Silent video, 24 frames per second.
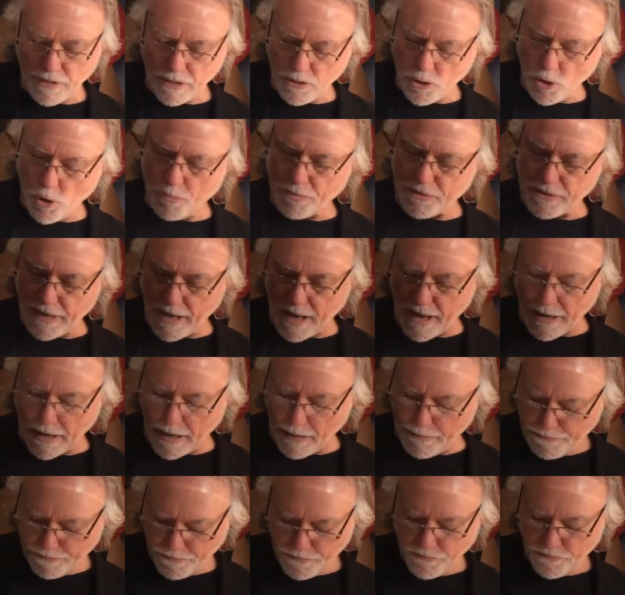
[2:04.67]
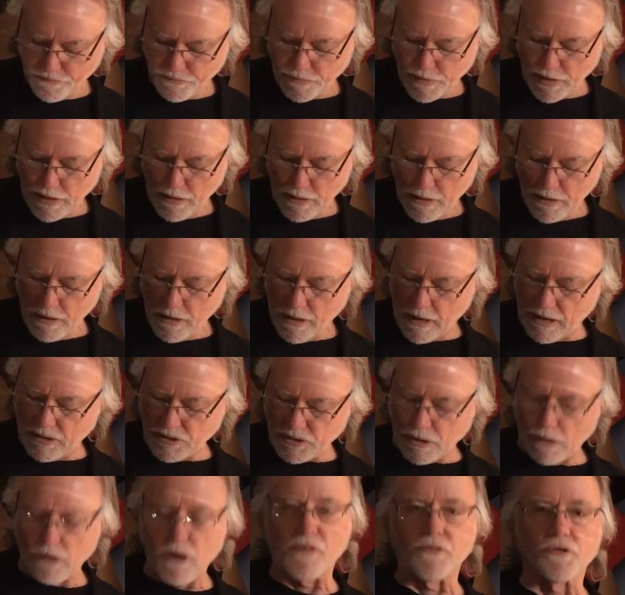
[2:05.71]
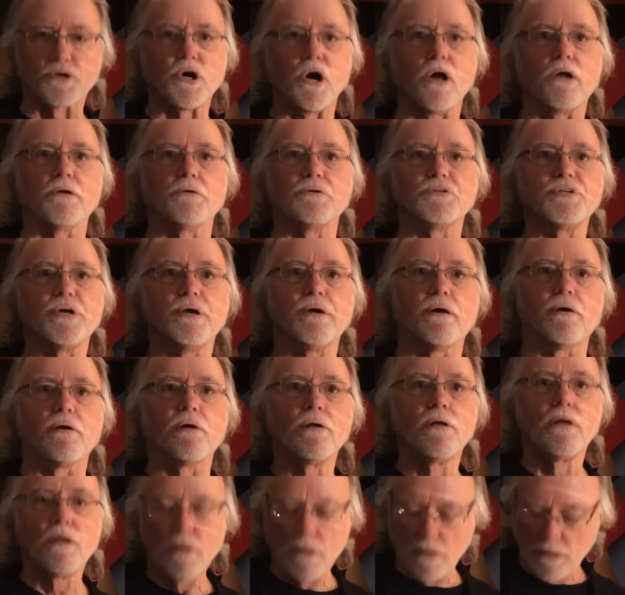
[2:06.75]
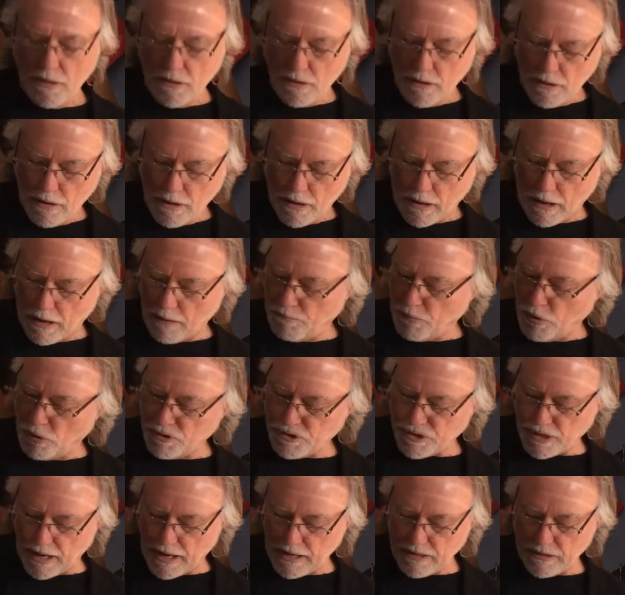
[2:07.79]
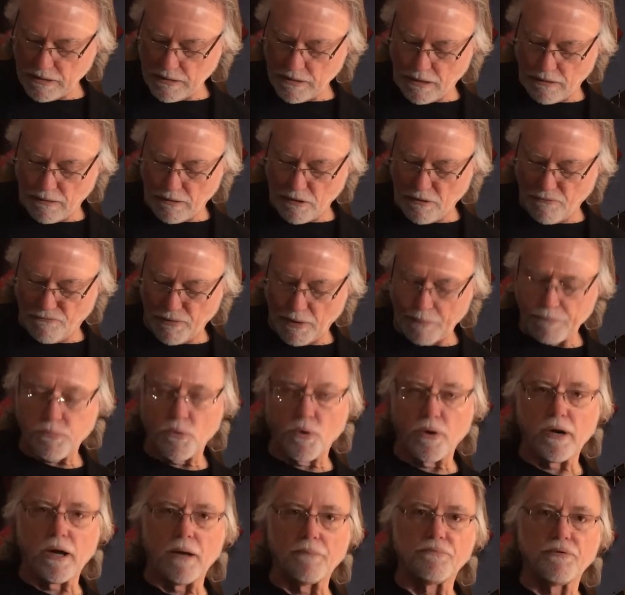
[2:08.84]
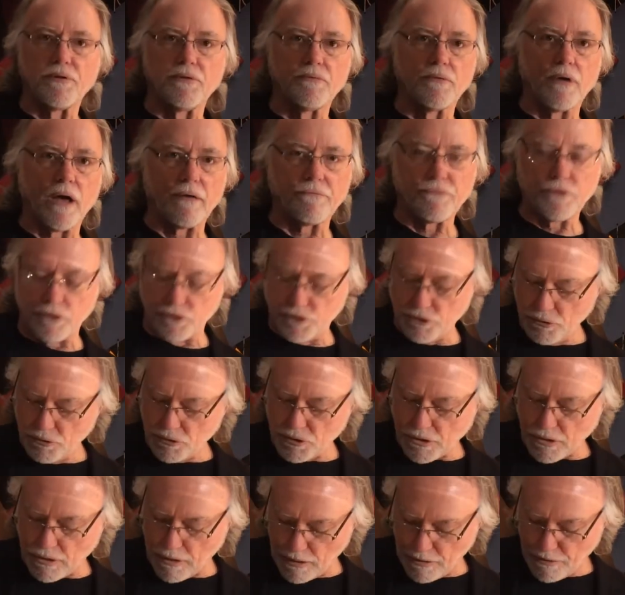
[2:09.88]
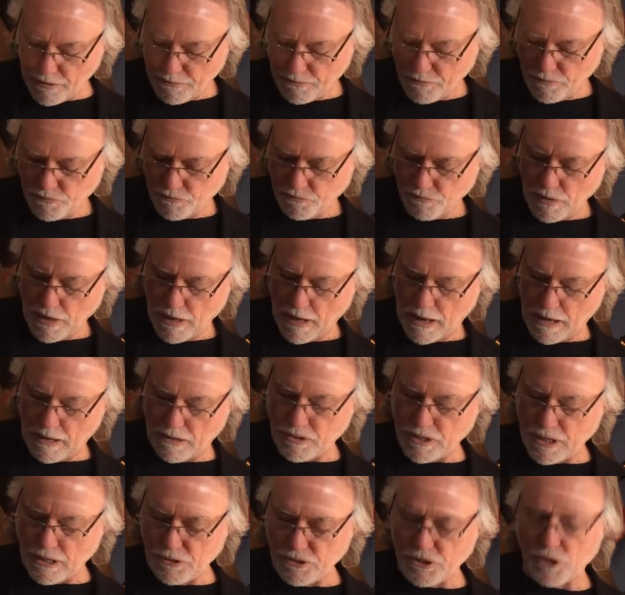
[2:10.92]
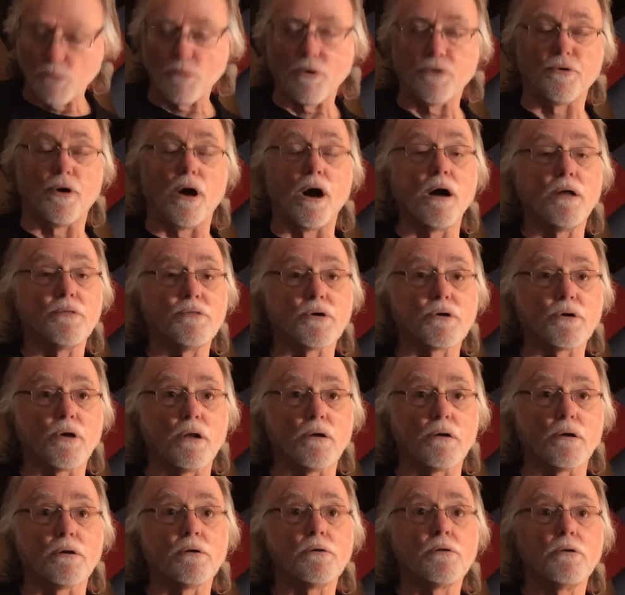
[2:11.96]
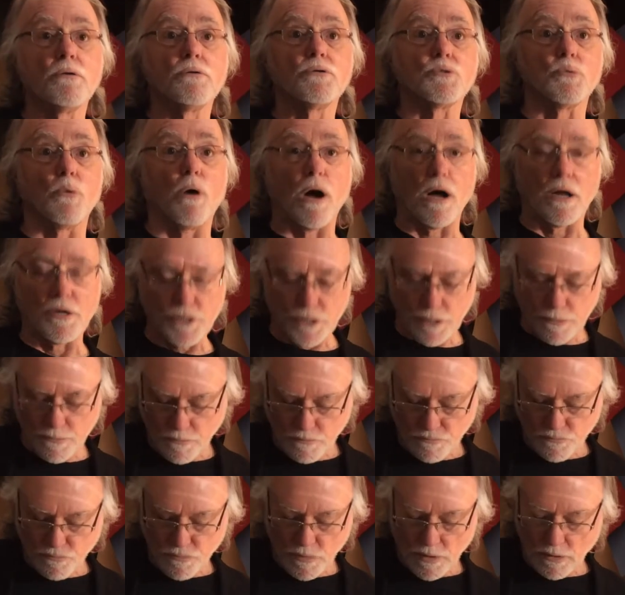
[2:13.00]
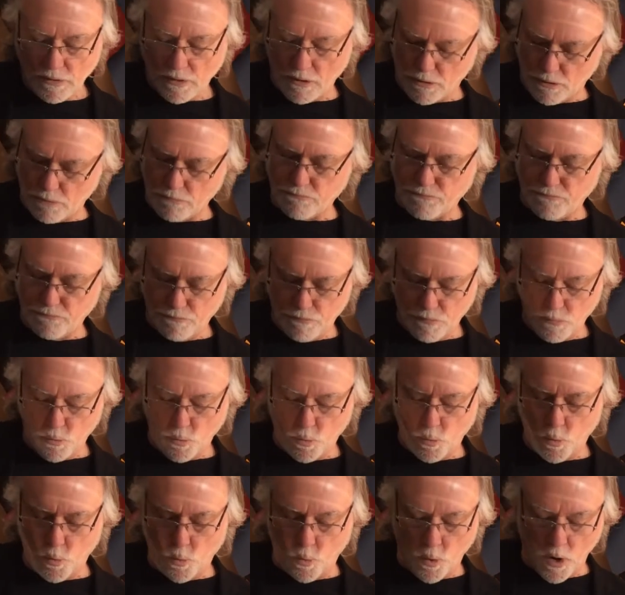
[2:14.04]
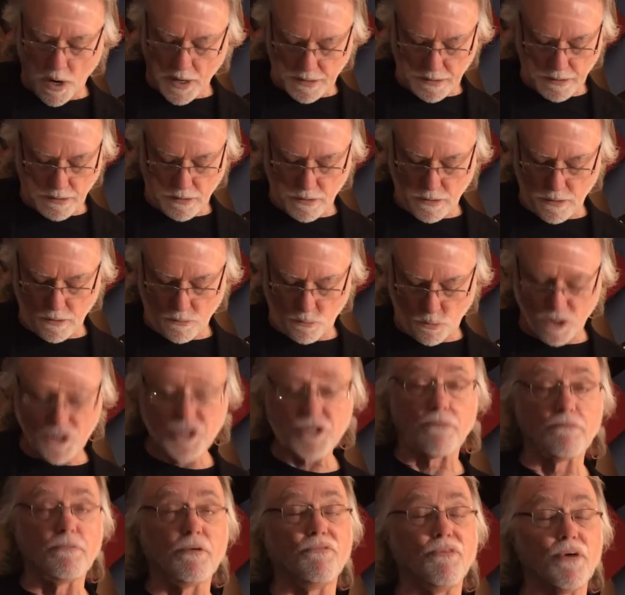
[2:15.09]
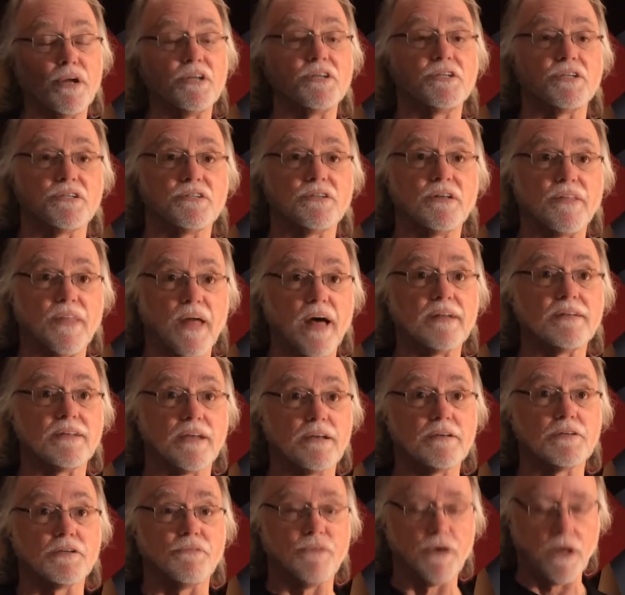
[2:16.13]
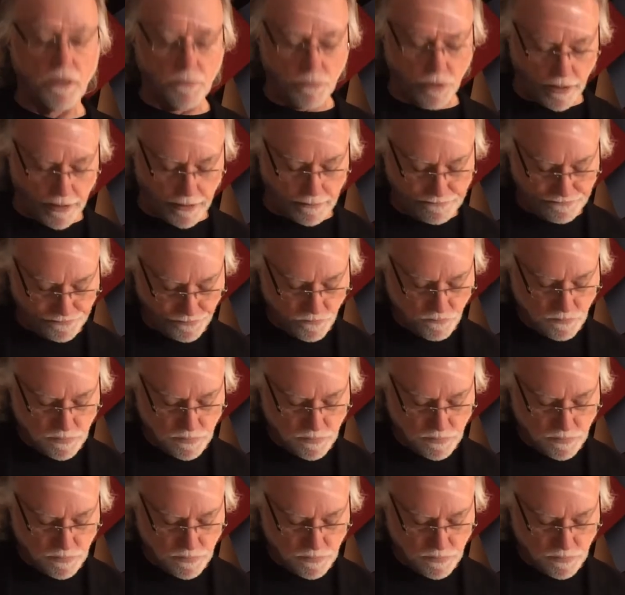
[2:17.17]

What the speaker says: Then you open that up, and it's got all the colors here on both sides, and then you flip one up after you choose a color, and it tells you what on the color swatch, which of the finishes that is available in.